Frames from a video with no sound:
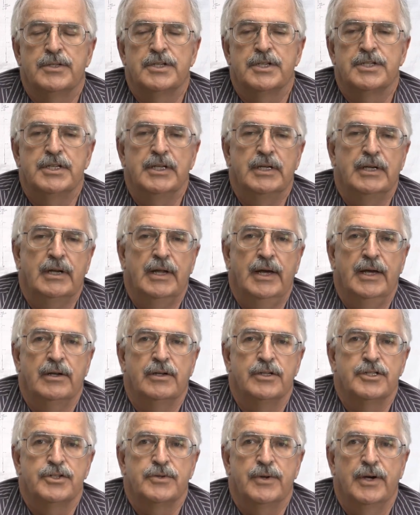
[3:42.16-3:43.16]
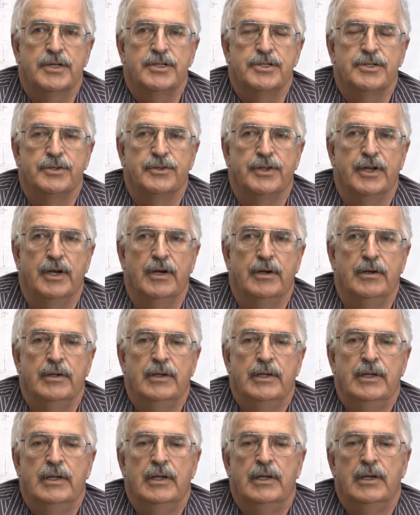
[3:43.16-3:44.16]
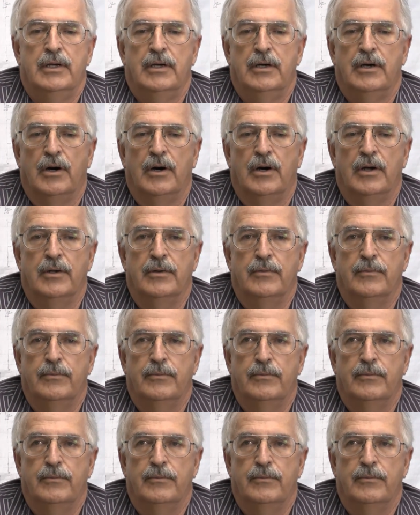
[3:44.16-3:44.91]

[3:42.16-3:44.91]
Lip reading: a synclinal structure there on